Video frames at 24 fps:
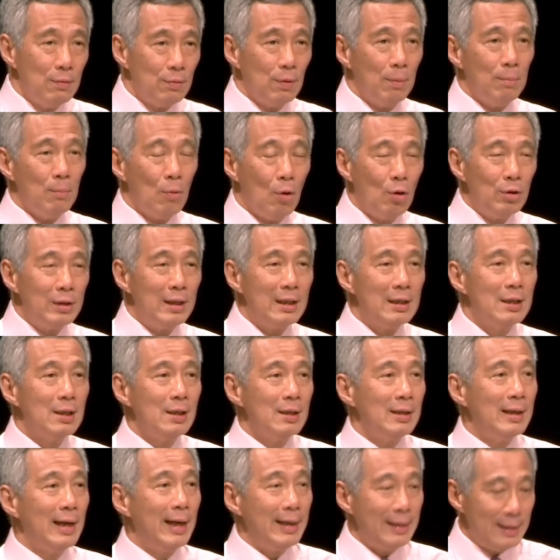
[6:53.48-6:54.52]
from morning
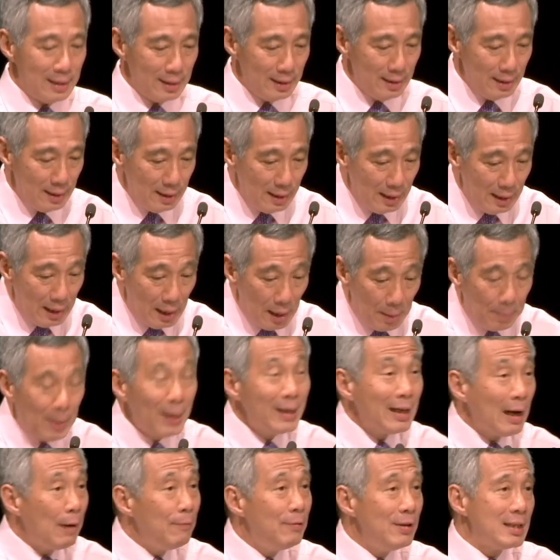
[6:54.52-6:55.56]
till night.
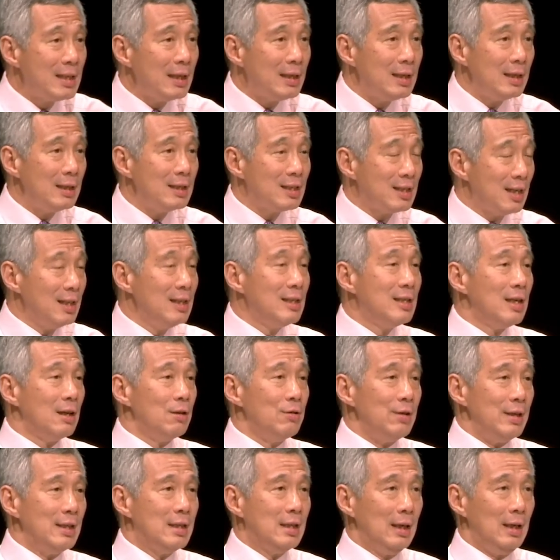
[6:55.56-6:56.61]
But I visited
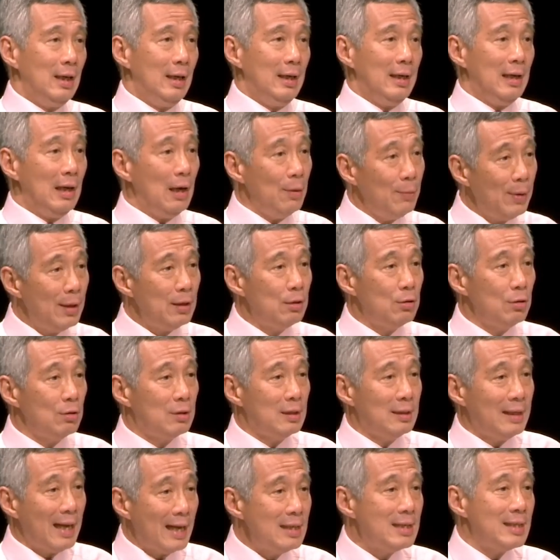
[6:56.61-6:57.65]
Shenzhen recently, and I went to
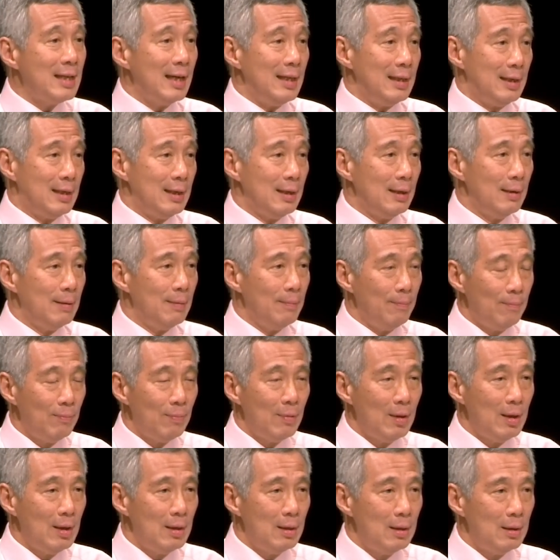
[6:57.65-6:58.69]
Tencent,
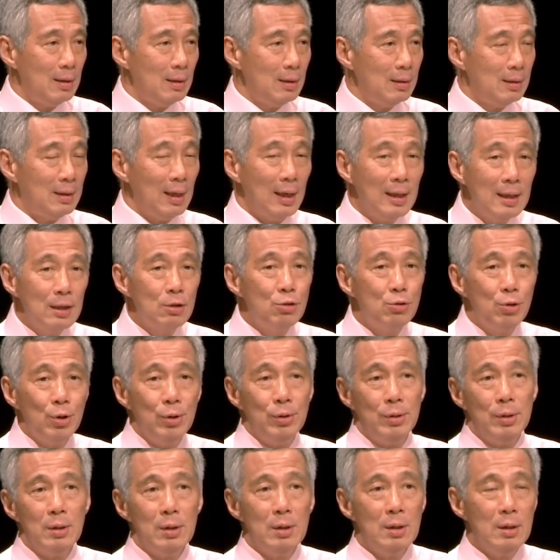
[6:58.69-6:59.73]

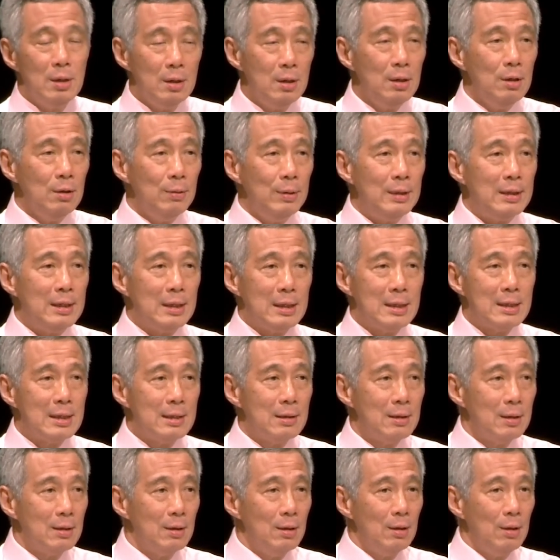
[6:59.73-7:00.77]
Tengxun, which
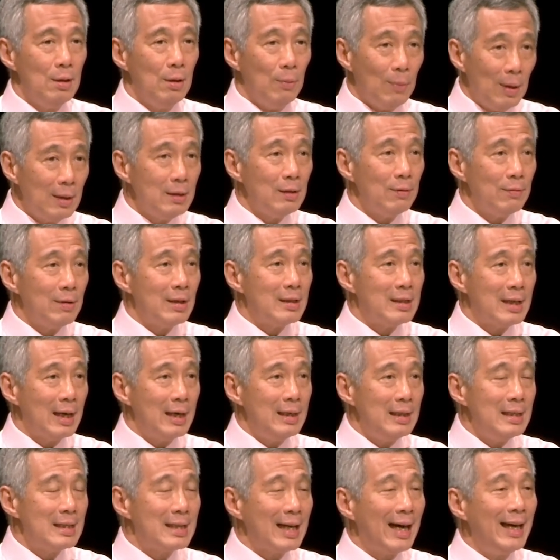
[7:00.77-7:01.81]
is one of the
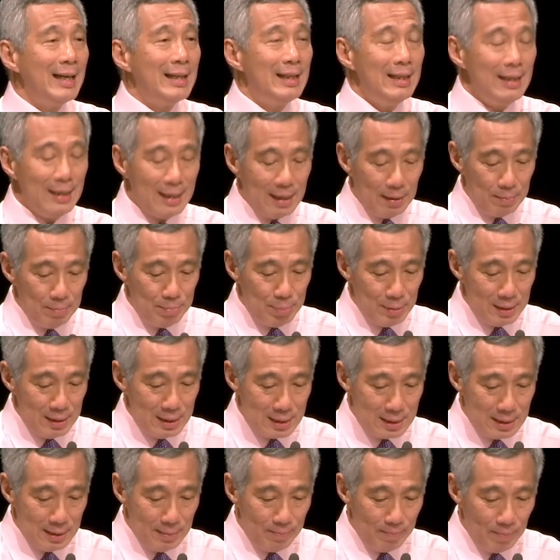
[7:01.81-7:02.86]
Chinese I T
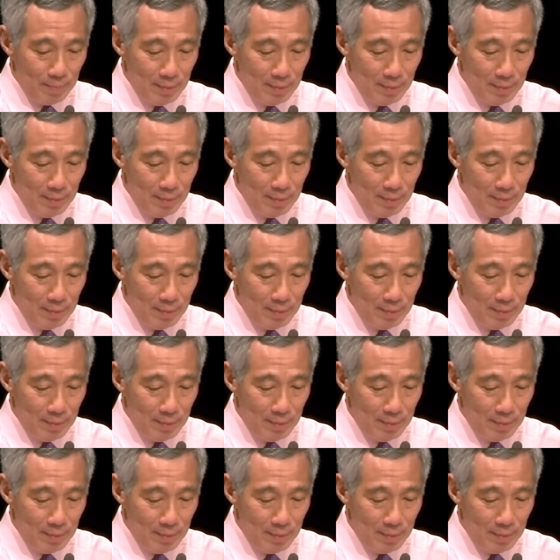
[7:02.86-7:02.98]
companies.